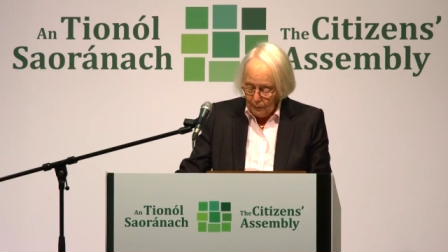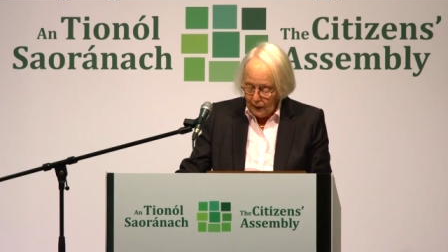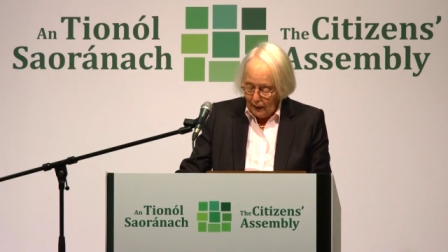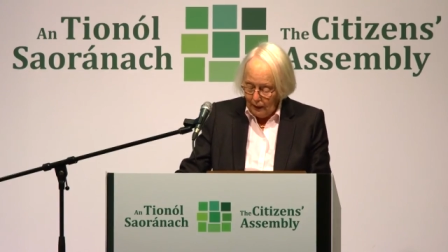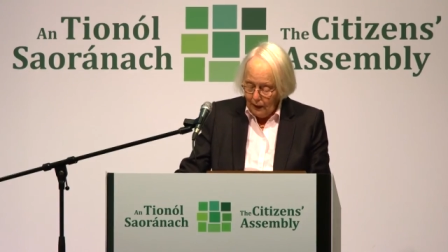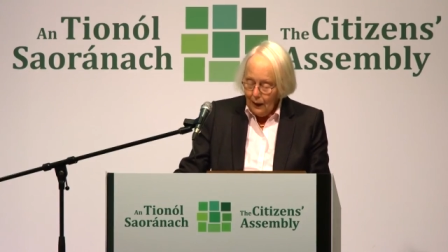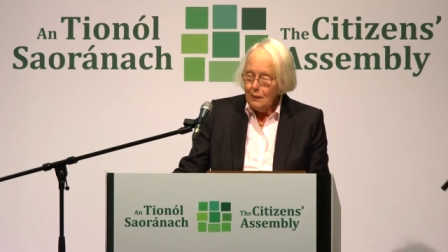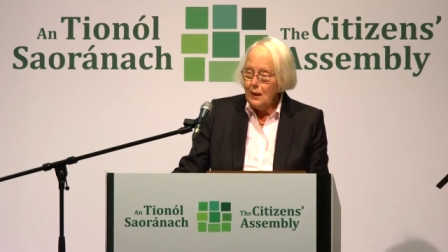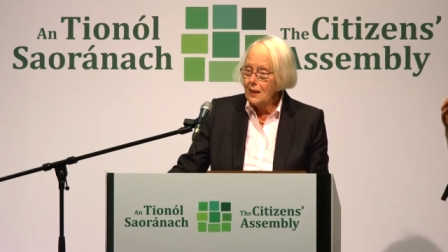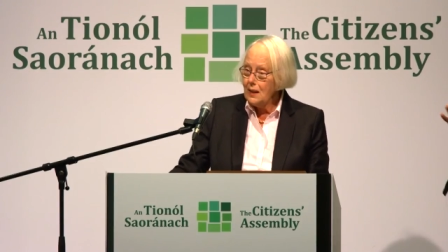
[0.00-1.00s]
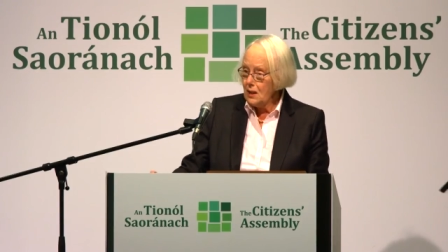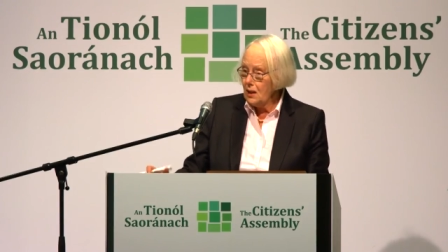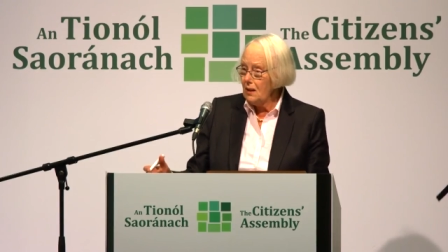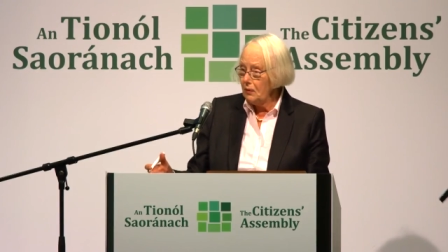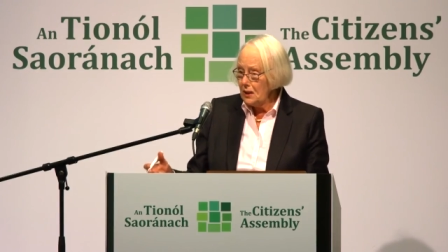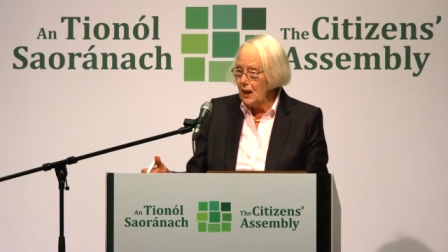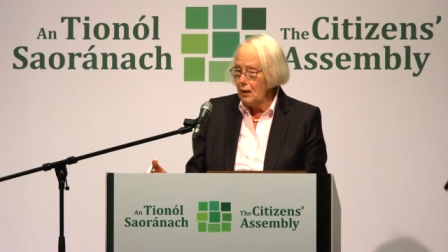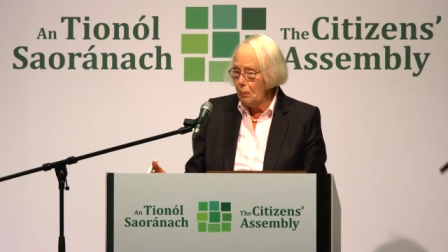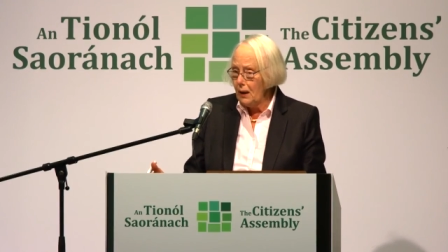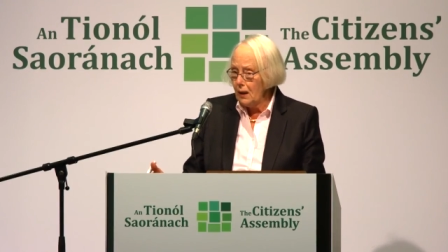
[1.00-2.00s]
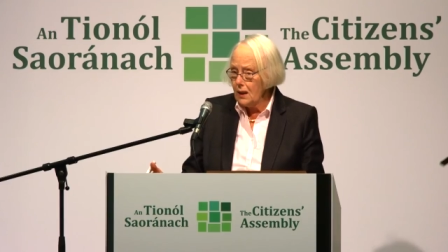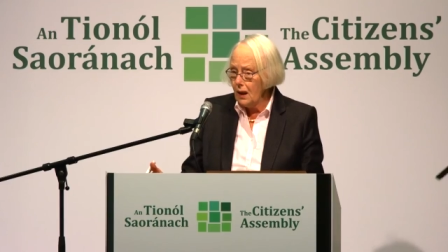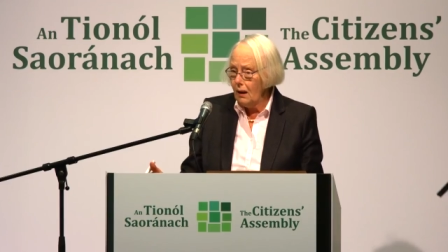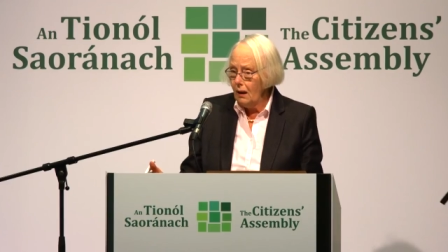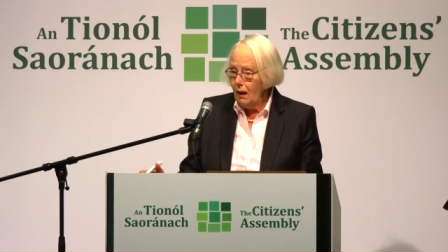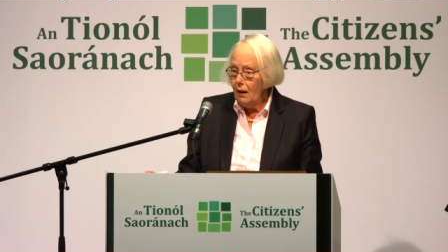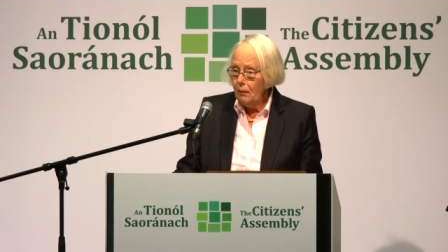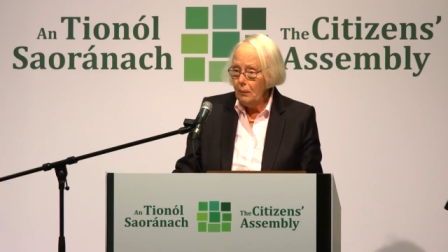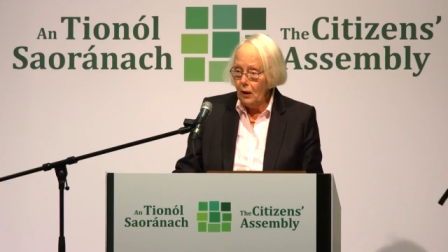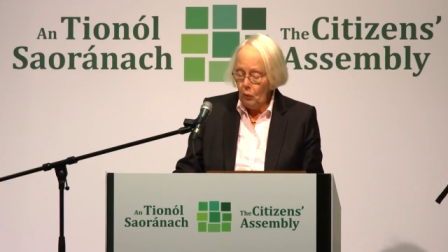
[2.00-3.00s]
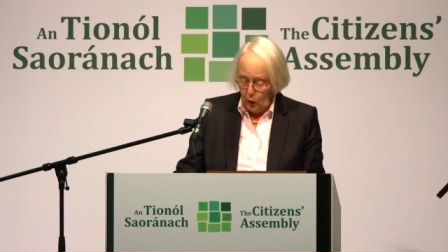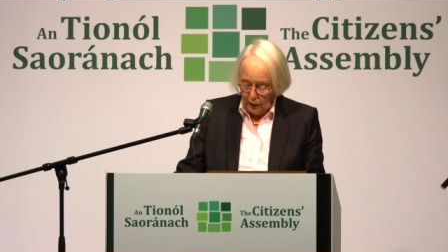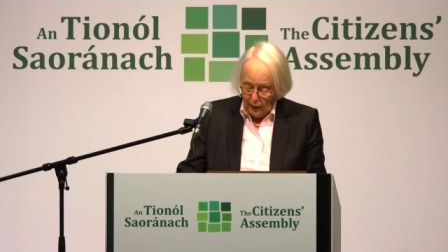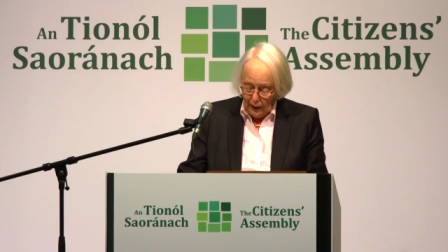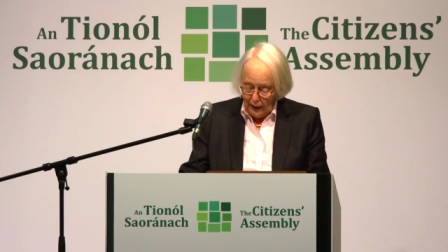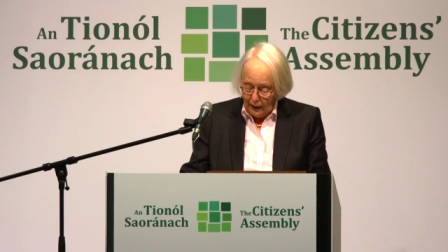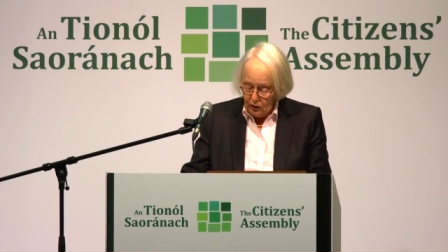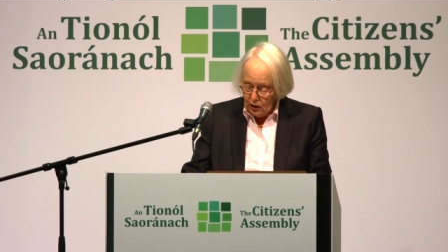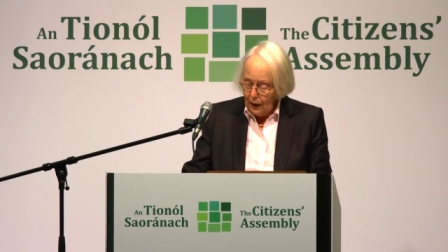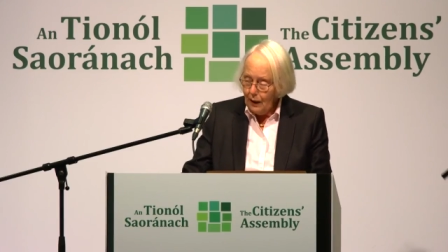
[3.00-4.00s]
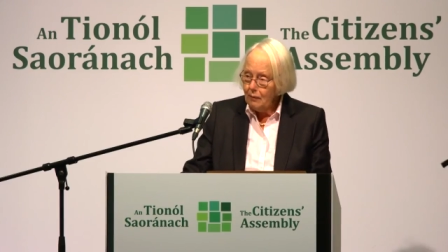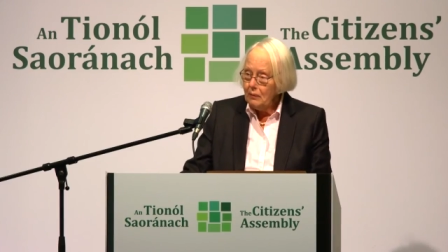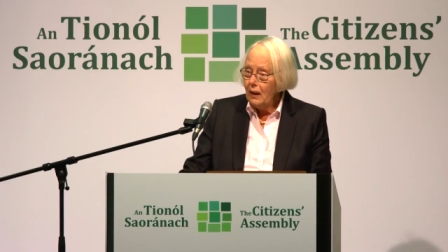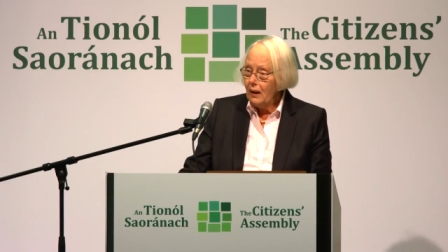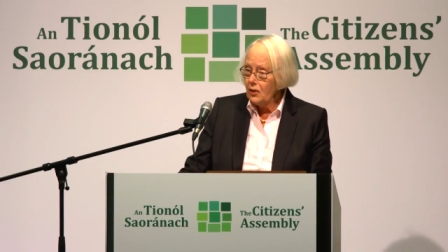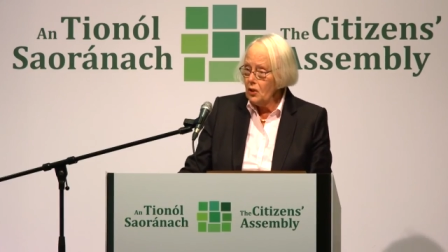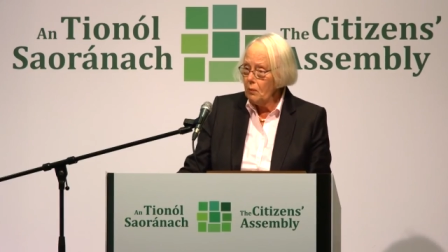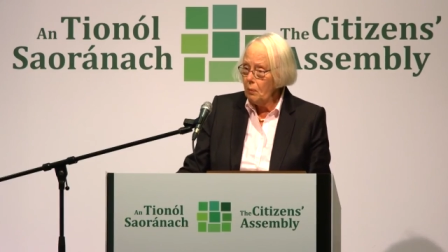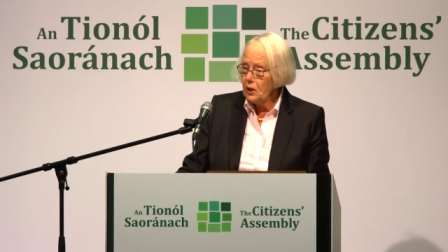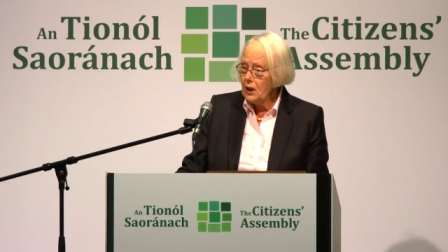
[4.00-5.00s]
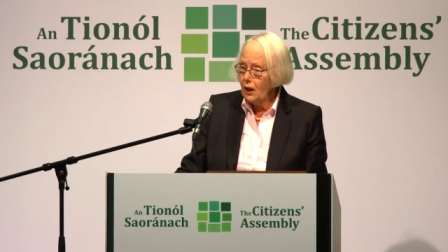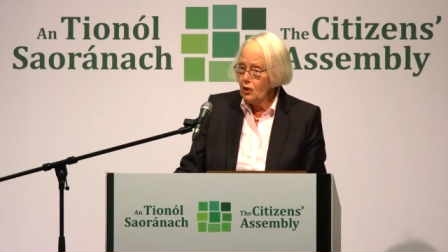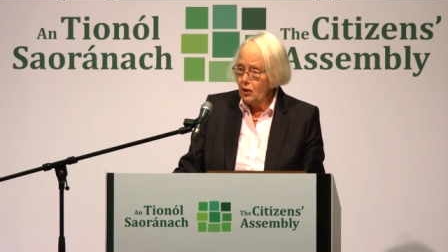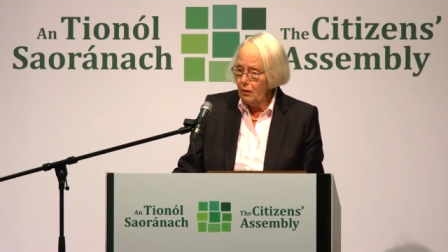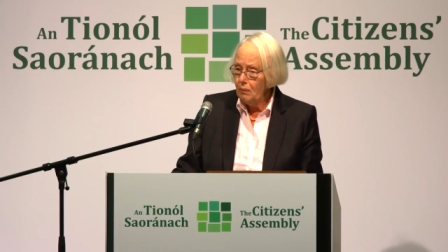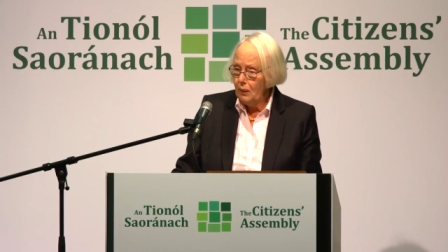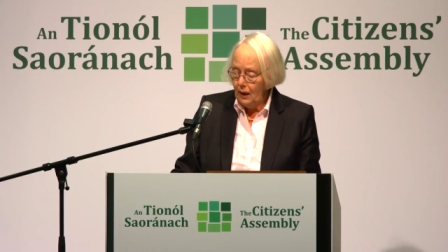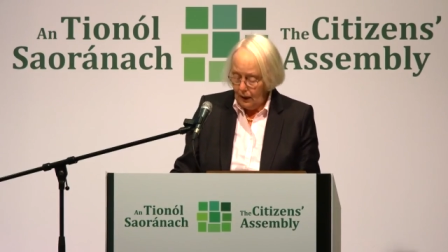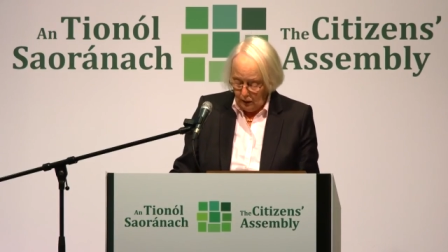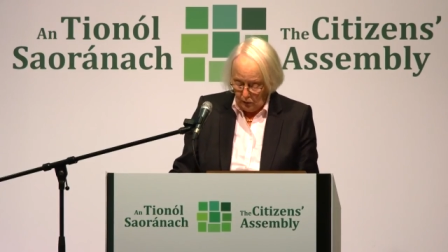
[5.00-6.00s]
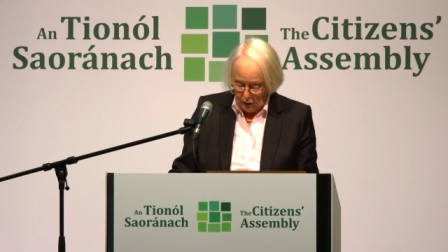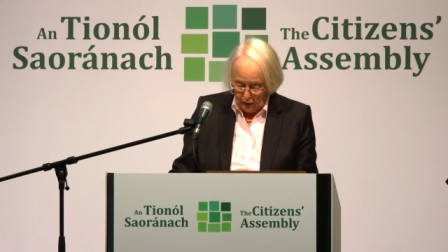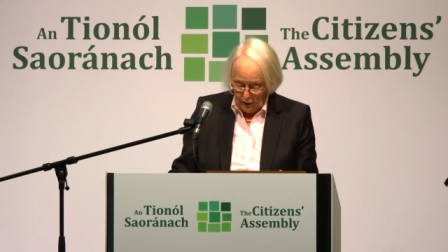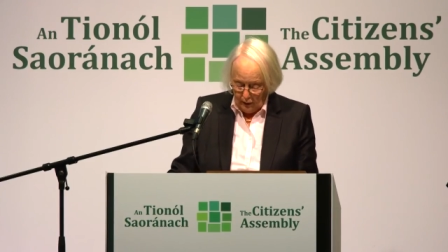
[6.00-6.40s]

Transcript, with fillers: Uh, the existence of the death penalty being one, and uh, consumer protection being another.